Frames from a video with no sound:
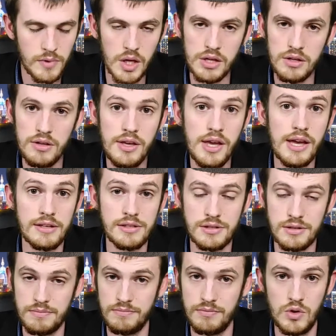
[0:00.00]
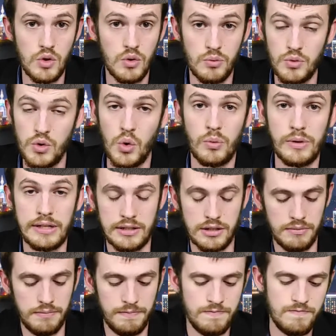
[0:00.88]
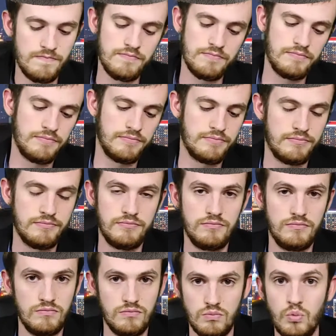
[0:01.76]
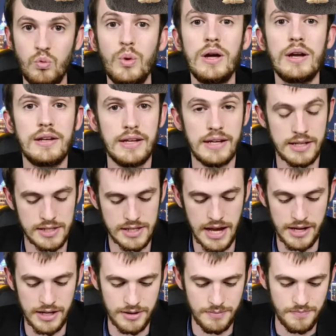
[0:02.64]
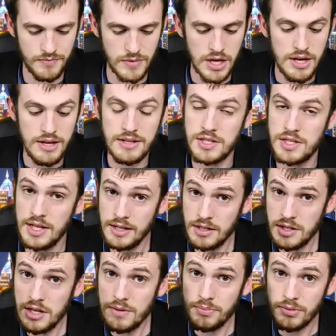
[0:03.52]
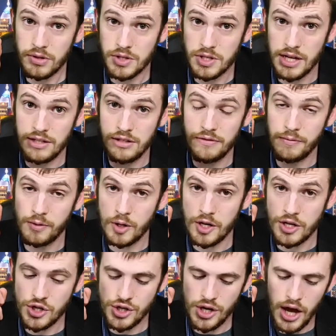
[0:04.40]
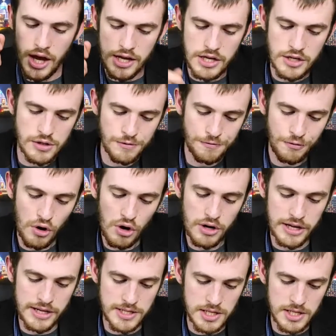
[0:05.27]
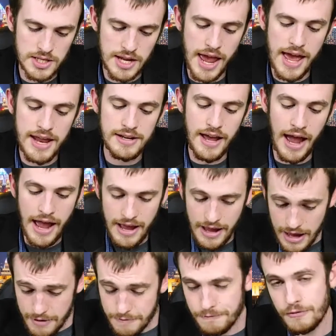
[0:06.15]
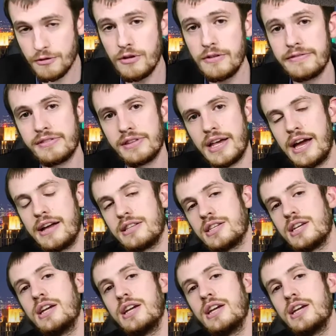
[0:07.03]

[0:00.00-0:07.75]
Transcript: Yes, you're welcome. Really exciting. 60% of Russia is forest, and half of that